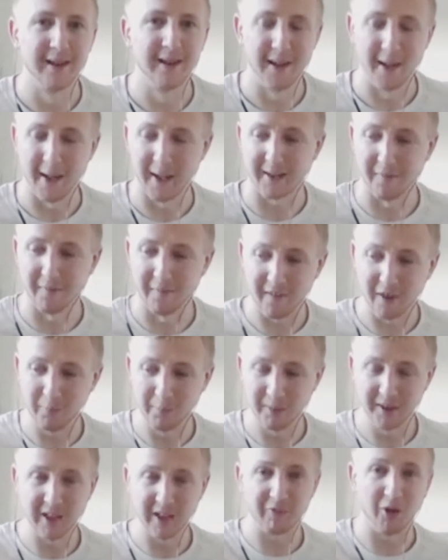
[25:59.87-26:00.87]
Mm. I can mm. feel
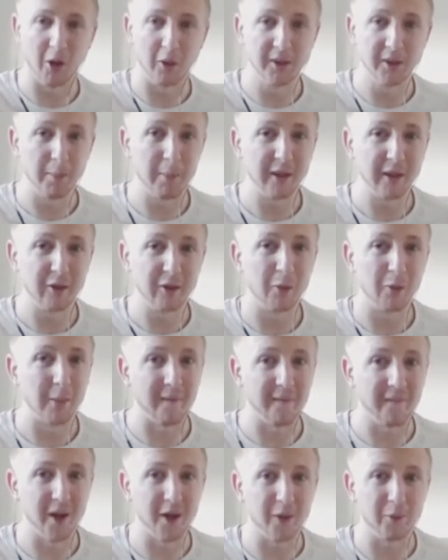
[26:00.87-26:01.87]
myself going to pick up my
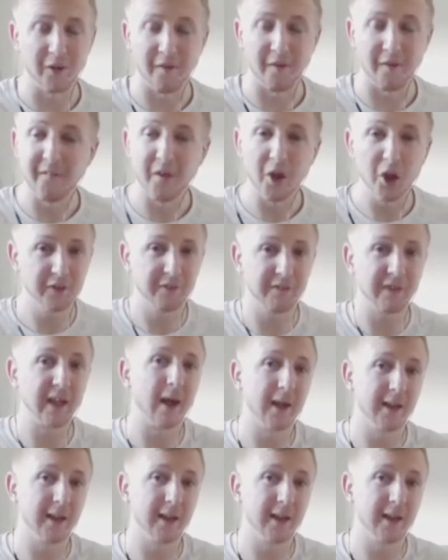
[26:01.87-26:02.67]
phone. The first thing